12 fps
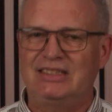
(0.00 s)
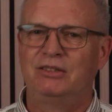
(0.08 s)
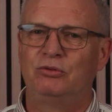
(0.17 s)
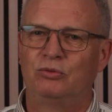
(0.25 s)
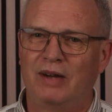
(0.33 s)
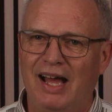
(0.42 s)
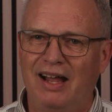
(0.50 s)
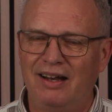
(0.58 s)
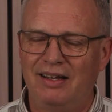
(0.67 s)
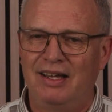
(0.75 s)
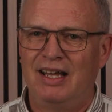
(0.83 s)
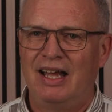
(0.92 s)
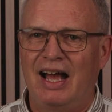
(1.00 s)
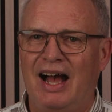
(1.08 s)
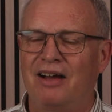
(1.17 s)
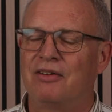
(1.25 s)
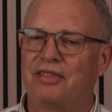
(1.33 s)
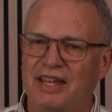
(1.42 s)
Well,
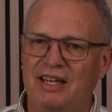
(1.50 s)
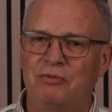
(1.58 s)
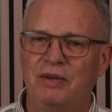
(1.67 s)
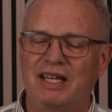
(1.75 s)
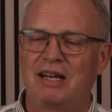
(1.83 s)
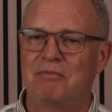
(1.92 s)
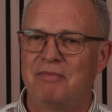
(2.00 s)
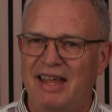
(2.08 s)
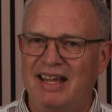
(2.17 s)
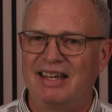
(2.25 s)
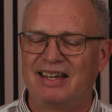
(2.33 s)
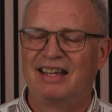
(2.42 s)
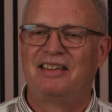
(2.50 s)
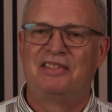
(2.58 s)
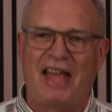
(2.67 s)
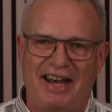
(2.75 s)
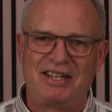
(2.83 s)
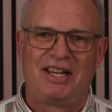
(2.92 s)
I don't think we can make it
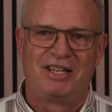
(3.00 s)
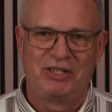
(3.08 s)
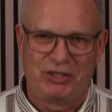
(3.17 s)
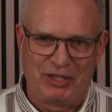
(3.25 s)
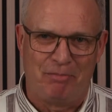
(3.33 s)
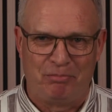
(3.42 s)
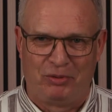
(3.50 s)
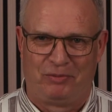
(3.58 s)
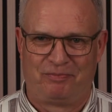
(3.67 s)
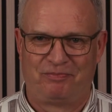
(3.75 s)
that simple.